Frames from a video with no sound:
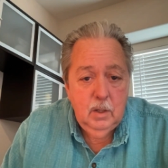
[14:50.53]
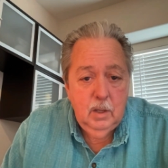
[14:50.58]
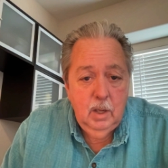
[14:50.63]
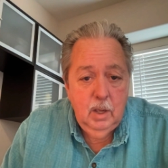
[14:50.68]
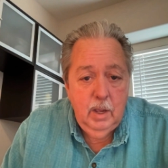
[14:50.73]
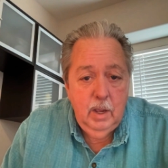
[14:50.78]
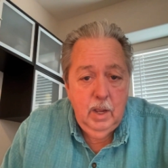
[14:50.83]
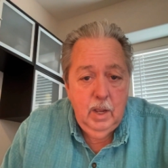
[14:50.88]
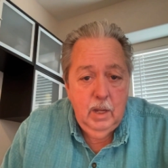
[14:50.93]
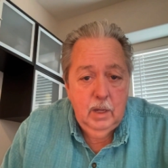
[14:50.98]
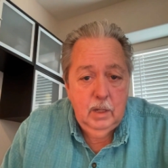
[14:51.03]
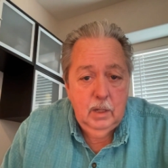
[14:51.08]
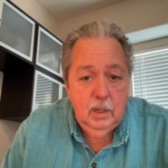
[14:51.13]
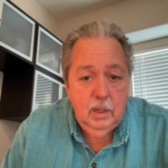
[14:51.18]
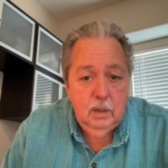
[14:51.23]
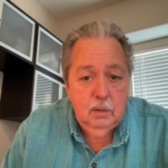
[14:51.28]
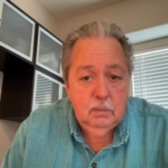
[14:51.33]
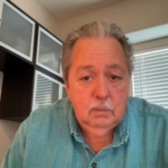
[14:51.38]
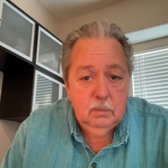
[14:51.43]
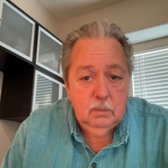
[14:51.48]
And
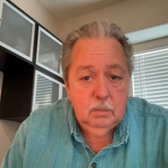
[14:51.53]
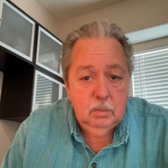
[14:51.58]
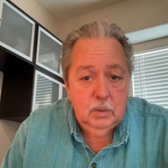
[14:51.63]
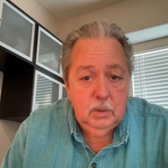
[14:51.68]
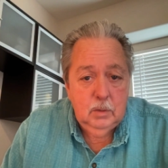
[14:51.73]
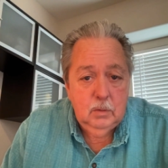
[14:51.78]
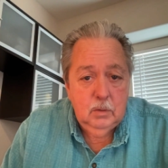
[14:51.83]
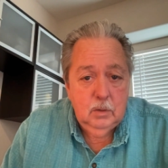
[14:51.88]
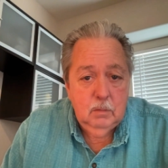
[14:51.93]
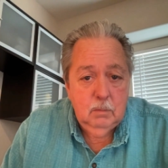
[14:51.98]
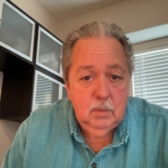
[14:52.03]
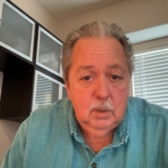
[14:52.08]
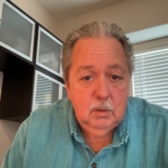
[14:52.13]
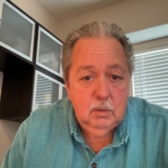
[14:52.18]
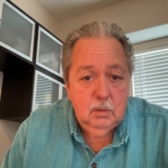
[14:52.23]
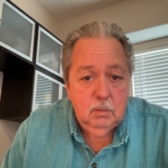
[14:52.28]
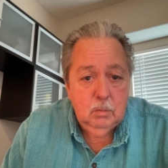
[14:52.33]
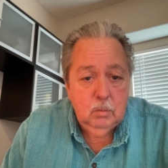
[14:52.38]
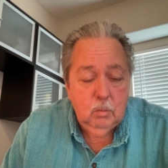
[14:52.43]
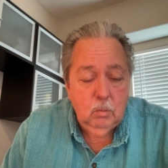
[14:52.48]
uh, please give me a
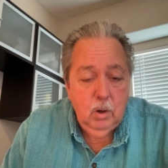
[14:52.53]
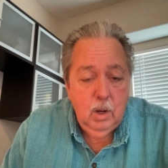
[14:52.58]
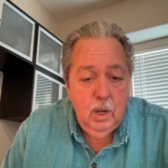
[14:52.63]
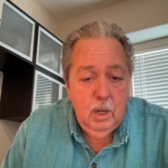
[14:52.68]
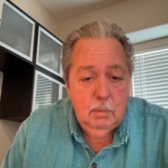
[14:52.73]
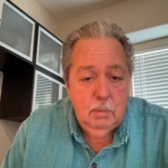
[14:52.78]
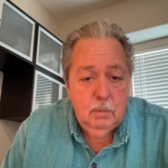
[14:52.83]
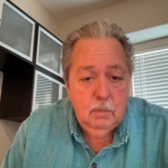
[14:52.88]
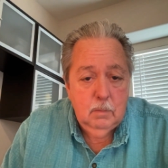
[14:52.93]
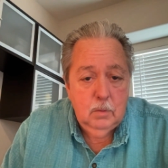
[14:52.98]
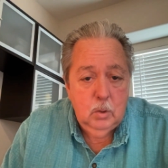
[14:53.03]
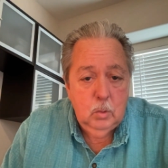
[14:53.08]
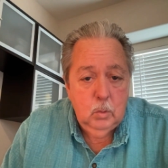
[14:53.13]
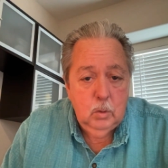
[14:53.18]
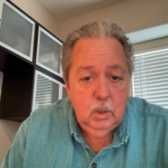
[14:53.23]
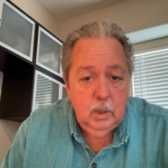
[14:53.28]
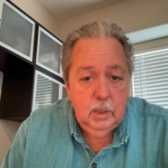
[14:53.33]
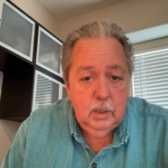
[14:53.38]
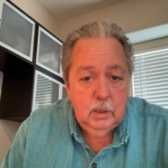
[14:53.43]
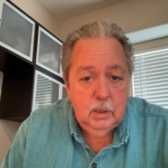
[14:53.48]
subscribe if you would
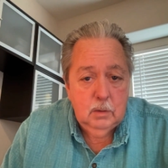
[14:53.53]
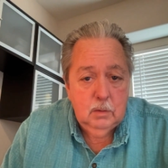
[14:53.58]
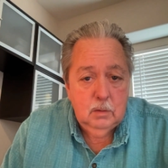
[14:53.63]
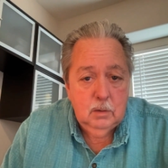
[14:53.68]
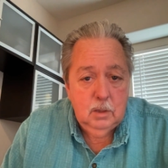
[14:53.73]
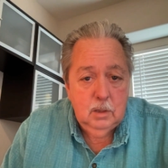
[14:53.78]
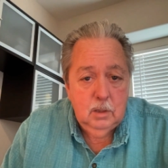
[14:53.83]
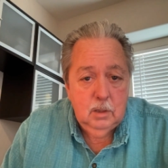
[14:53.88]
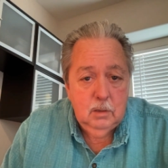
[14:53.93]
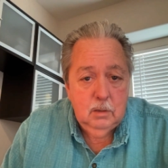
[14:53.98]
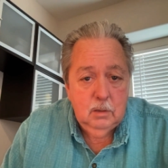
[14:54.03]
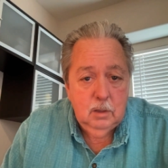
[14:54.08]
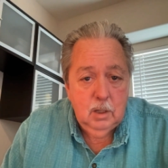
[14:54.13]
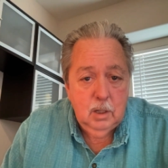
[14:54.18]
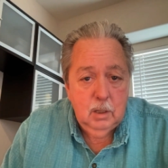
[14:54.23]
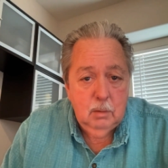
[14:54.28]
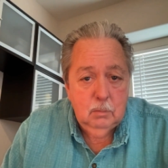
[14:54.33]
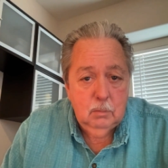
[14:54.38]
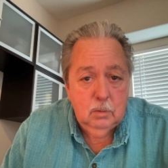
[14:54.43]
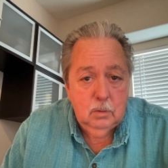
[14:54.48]
like to see these
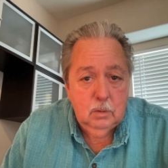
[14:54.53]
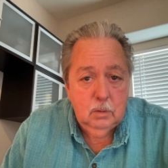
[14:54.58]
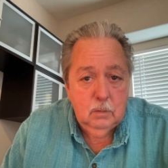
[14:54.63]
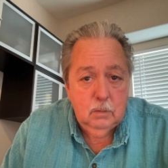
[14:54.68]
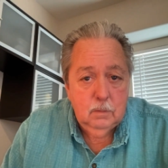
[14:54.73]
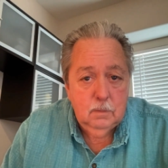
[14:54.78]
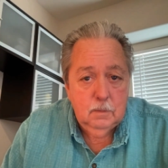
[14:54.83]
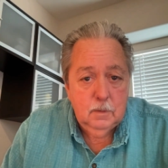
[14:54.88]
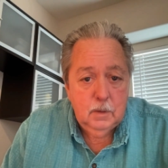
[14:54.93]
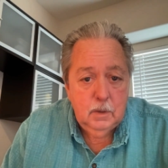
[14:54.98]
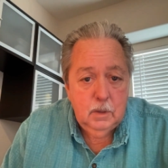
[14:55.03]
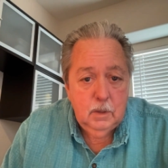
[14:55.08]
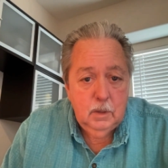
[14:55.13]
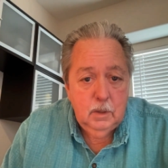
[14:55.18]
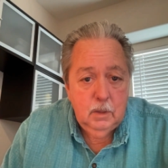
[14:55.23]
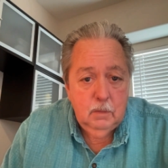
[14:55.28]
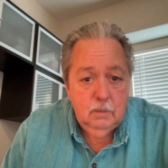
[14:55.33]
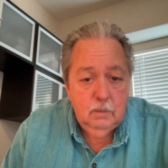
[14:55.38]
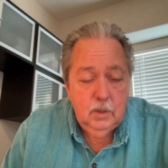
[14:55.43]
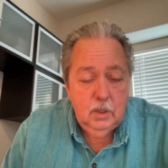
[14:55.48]
kinds of
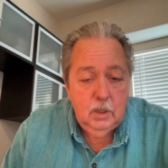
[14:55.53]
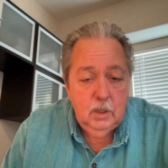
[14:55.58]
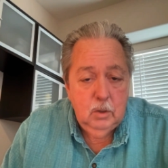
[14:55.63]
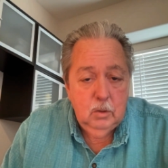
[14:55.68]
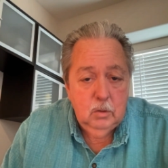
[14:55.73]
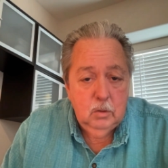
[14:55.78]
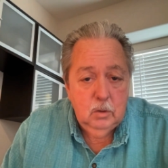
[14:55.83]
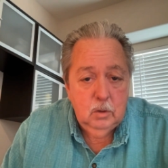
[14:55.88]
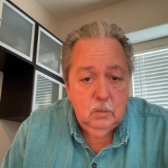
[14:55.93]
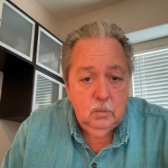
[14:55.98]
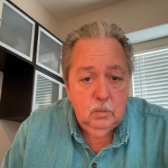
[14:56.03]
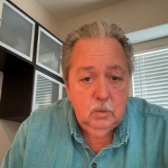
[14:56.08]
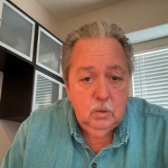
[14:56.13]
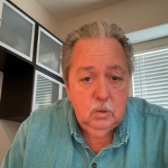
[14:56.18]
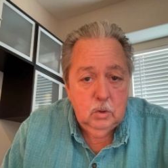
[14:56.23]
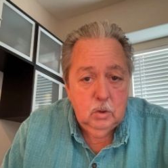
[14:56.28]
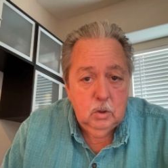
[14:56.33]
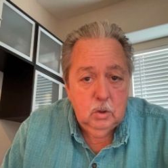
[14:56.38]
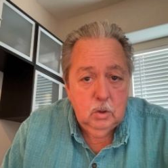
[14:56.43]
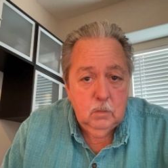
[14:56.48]
videos in the
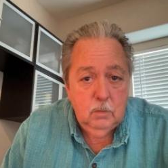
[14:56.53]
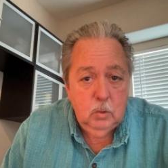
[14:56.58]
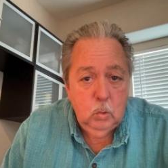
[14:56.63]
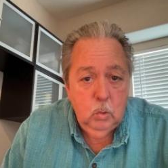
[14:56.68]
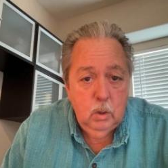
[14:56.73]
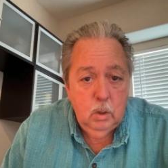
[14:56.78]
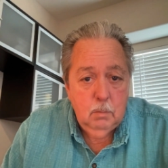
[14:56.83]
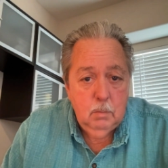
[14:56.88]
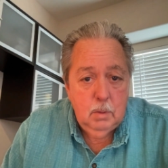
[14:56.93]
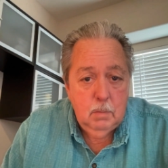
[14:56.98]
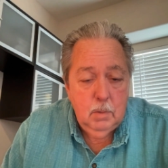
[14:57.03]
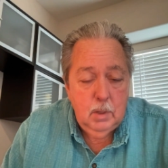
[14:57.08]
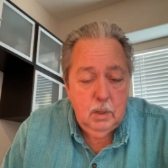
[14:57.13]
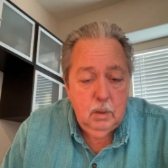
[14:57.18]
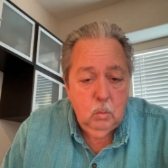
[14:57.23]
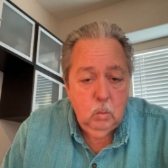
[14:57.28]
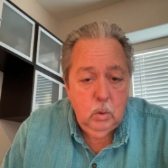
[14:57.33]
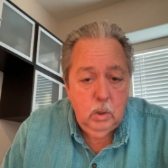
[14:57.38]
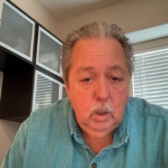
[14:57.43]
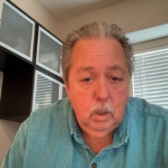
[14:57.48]
future, if you want to be made
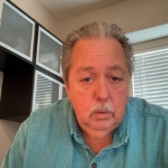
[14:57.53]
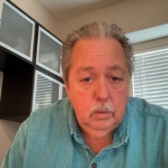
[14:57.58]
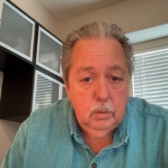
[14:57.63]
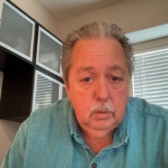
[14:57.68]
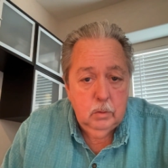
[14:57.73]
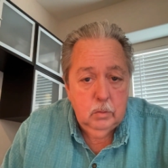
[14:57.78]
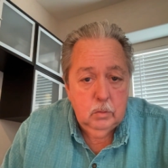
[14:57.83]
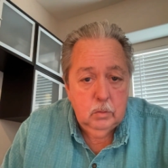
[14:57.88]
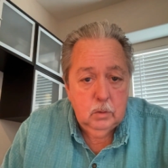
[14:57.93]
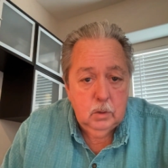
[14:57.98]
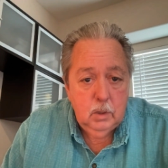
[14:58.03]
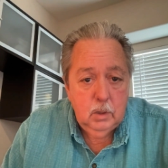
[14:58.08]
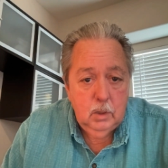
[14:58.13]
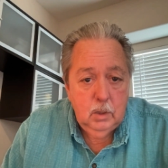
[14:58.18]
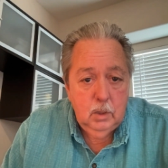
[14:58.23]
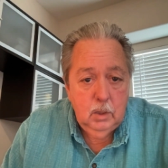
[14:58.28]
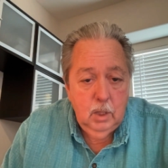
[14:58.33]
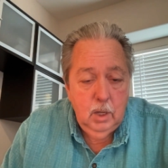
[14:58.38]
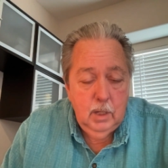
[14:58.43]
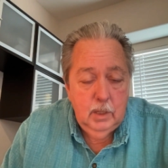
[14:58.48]
aware of those.
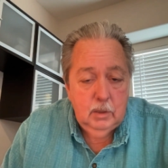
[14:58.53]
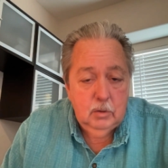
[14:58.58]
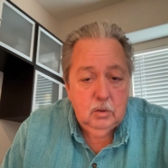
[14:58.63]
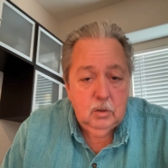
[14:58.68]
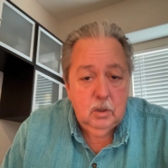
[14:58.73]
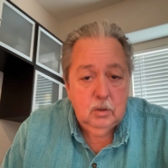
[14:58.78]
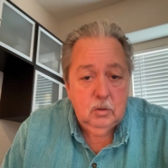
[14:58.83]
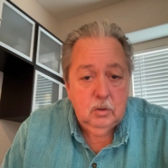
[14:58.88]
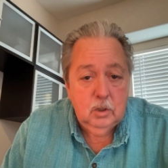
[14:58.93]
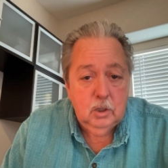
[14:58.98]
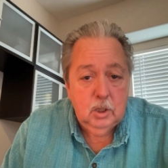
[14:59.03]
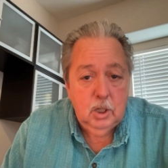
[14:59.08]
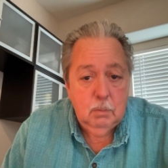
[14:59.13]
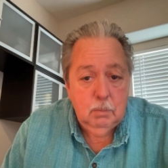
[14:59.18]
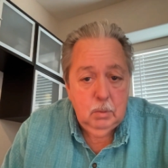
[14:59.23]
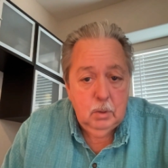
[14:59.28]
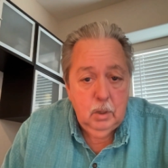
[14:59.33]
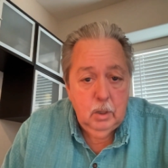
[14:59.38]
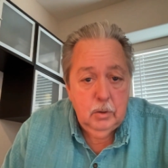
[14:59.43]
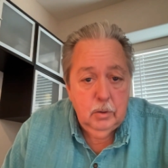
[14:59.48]
I discussed a
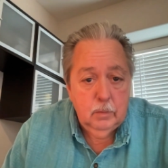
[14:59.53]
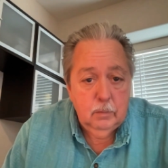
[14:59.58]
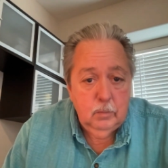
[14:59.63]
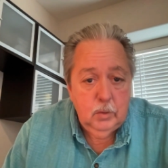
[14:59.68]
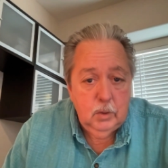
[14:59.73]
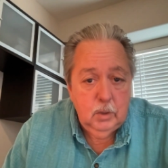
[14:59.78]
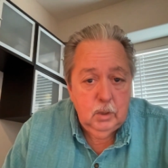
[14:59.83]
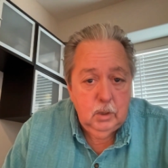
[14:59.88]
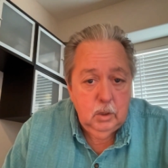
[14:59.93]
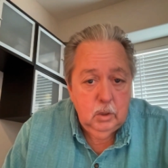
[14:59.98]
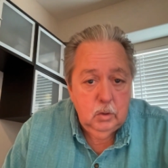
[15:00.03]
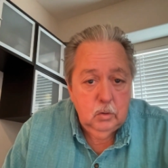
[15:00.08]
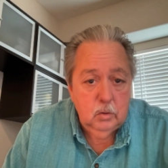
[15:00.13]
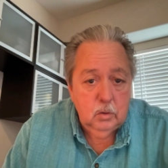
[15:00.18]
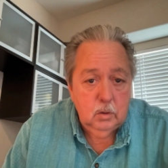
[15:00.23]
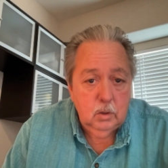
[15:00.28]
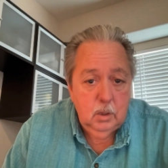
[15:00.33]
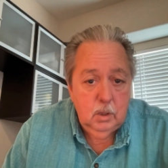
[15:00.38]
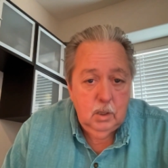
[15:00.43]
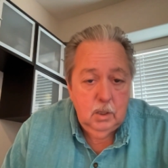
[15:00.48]
couple other videos
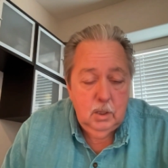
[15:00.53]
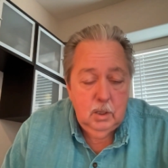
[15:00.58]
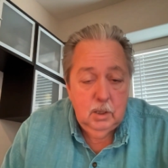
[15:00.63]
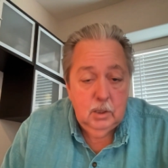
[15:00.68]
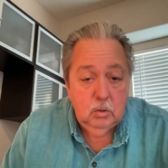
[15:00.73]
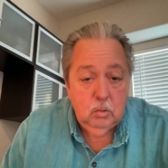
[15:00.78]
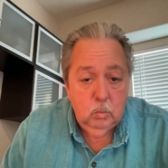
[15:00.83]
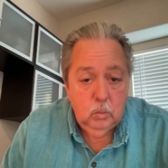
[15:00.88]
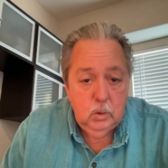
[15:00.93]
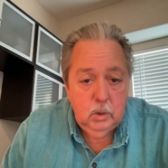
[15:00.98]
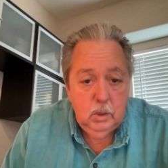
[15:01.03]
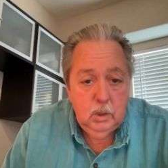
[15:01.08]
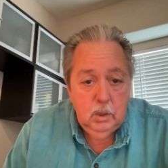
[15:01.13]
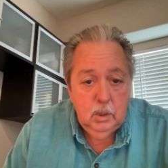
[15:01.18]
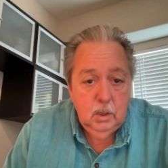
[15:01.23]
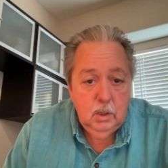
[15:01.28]
in this one